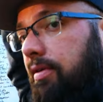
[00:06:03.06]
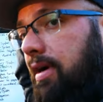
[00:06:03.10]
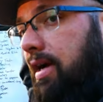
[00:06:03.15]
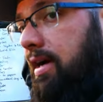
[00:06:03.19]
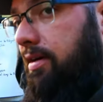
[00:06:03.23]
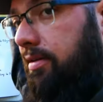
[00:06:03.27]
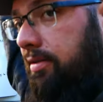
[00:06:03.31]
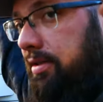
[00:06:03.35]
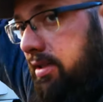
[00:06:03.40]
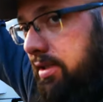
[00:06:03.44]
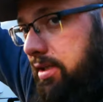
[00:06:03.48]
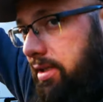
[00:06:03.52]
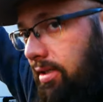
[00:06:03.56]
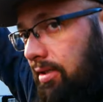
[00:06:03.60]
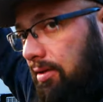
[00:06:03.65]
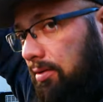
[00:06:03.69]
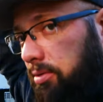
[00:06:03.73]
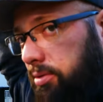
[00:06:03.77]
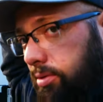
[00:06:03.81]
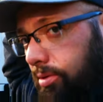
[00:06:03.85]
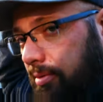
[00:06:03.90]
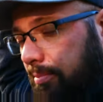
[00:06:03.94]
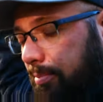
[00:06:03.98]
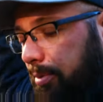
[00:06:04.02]
around on
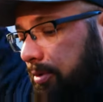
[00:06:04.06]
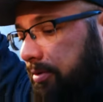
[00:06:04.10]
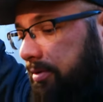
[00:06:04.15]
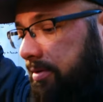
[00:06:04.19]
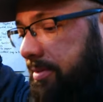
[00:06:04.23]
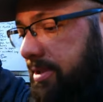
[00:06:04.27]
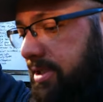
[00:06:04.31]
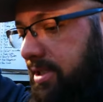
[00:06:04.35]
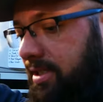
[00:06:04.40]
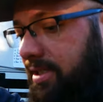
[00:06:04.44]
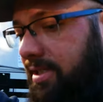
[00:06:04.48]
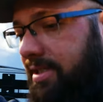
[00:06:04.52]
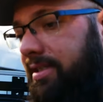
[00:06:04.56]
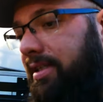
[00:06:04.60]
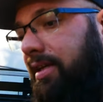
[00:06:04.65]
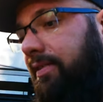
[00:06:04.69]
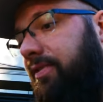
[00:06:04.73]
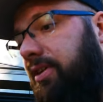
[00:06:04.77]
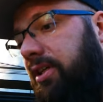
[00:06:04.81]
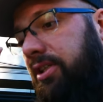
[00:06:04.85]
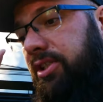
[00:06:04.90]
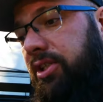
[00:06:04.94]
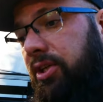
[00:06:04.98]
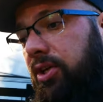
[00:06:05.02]
all the perimeters. I've got